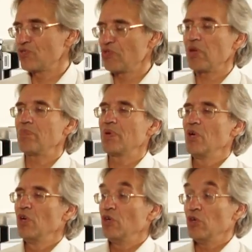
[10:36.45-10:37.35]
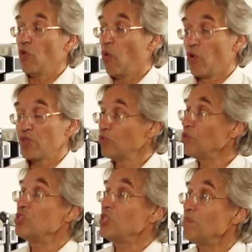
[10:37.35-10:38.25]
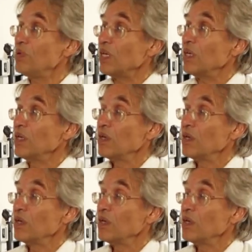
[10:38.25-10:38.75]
trip or to the GP